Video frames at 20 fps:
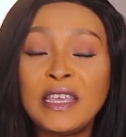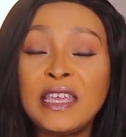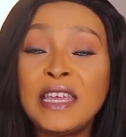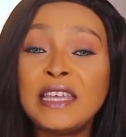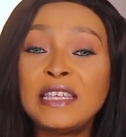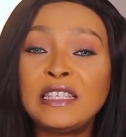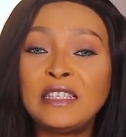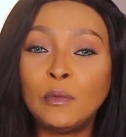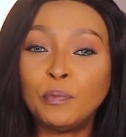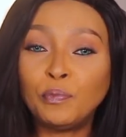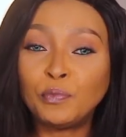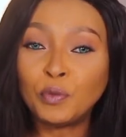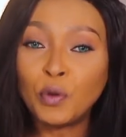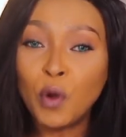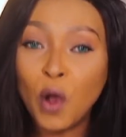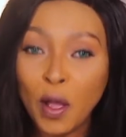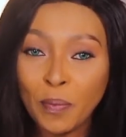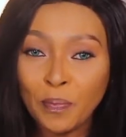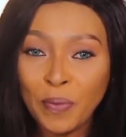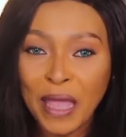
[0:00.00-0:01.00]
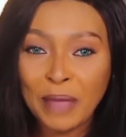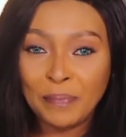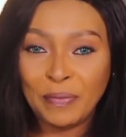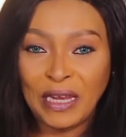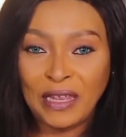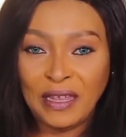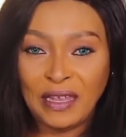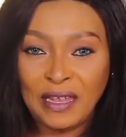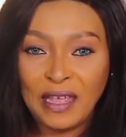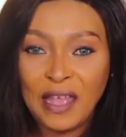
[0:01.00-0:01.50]
is
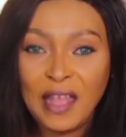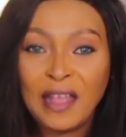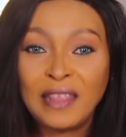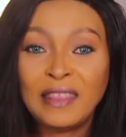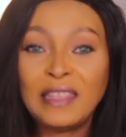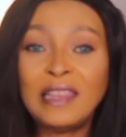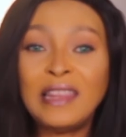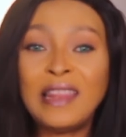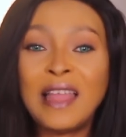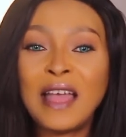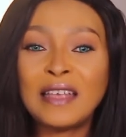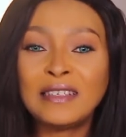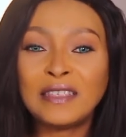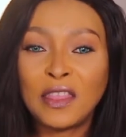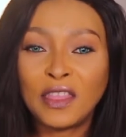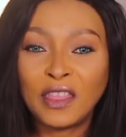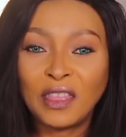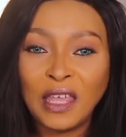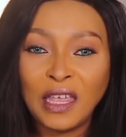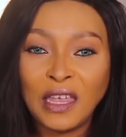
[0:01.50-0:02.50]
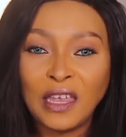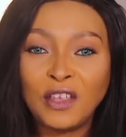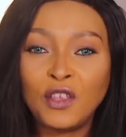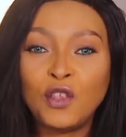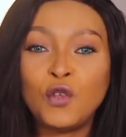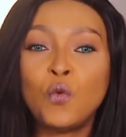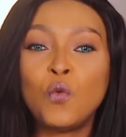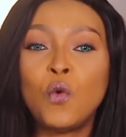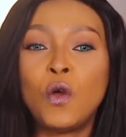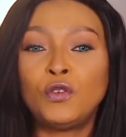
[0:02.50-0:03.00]
probably the last thing
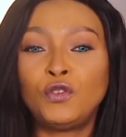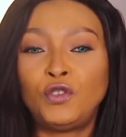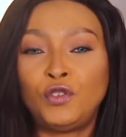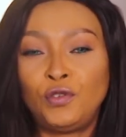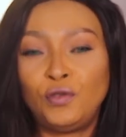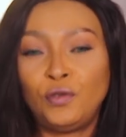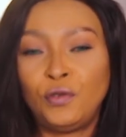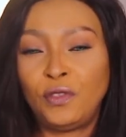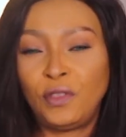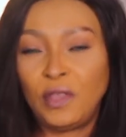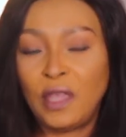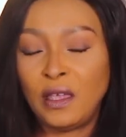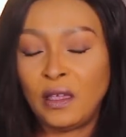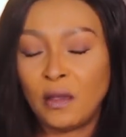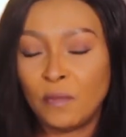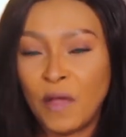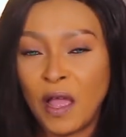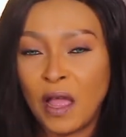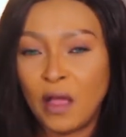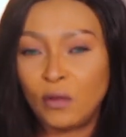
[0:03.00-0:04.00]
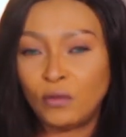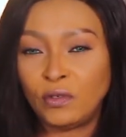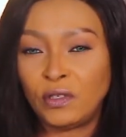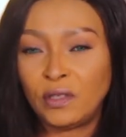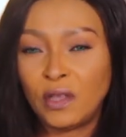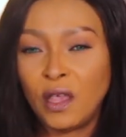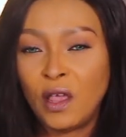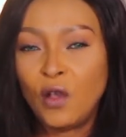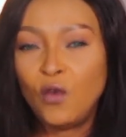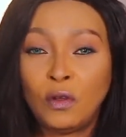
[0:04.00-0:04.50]
you want to think about
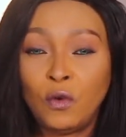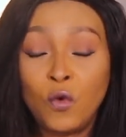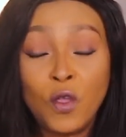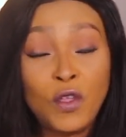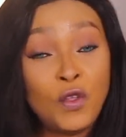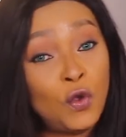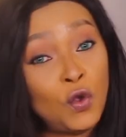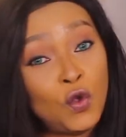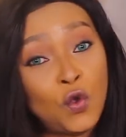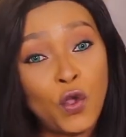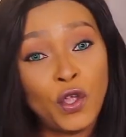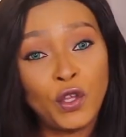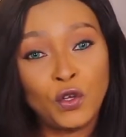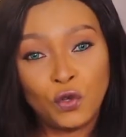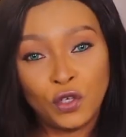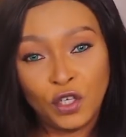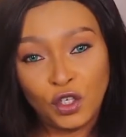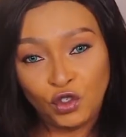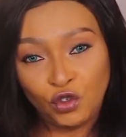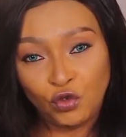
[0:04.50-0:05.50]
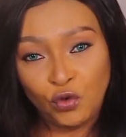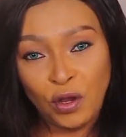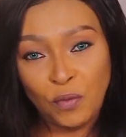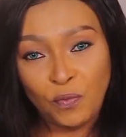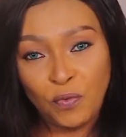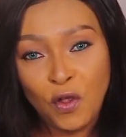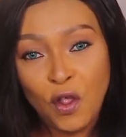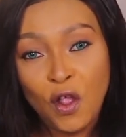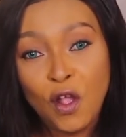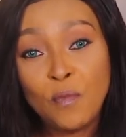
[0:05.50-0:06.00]
when you're going on a
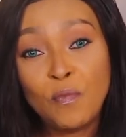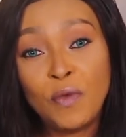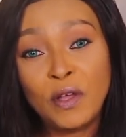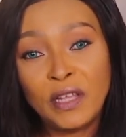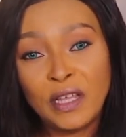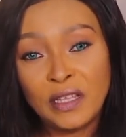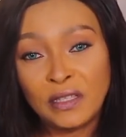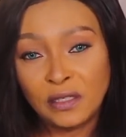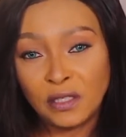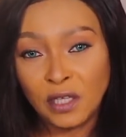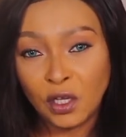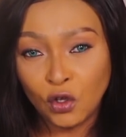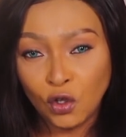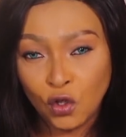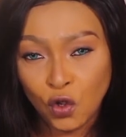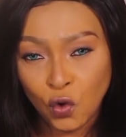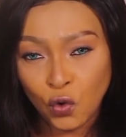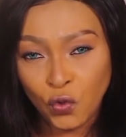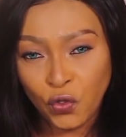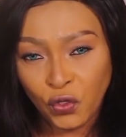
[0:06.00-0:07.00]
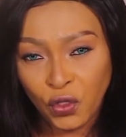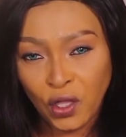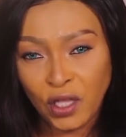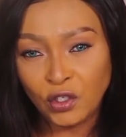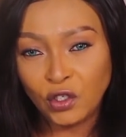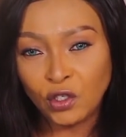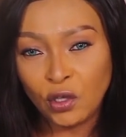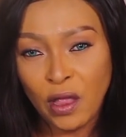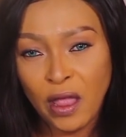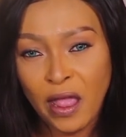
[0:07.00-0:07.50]
trip, but it is a good
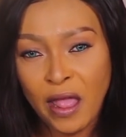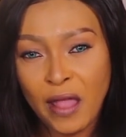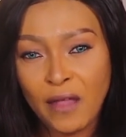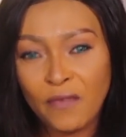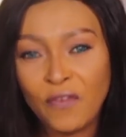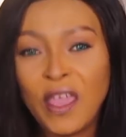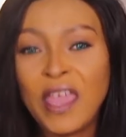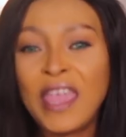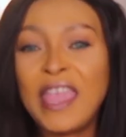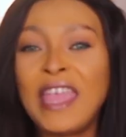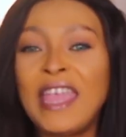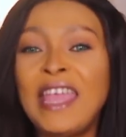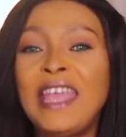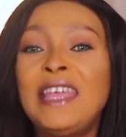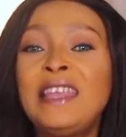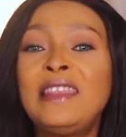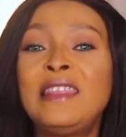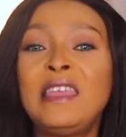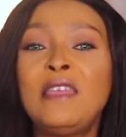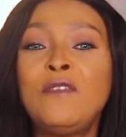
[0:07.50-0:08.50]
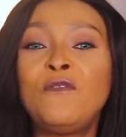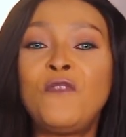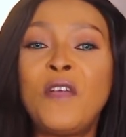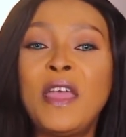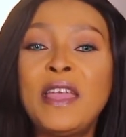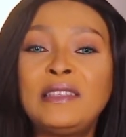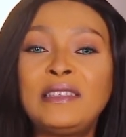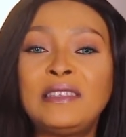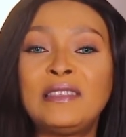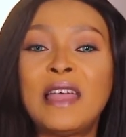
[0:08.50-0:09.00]
thing to have in the
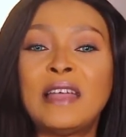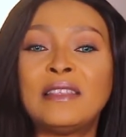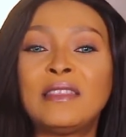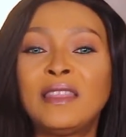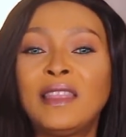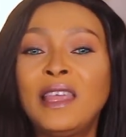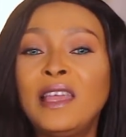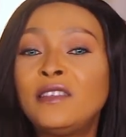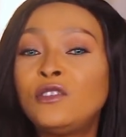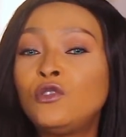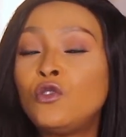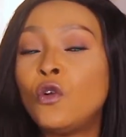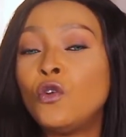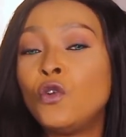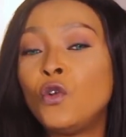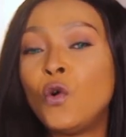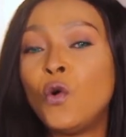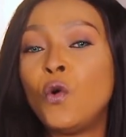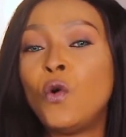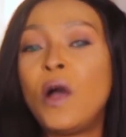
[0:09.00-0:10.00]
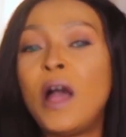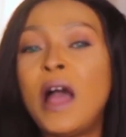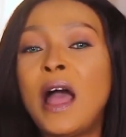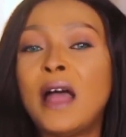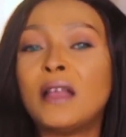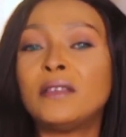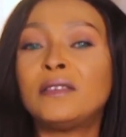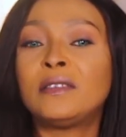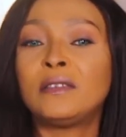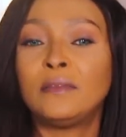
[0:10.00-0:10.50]
event that things don't go
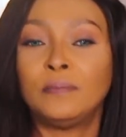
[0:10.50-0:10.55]
as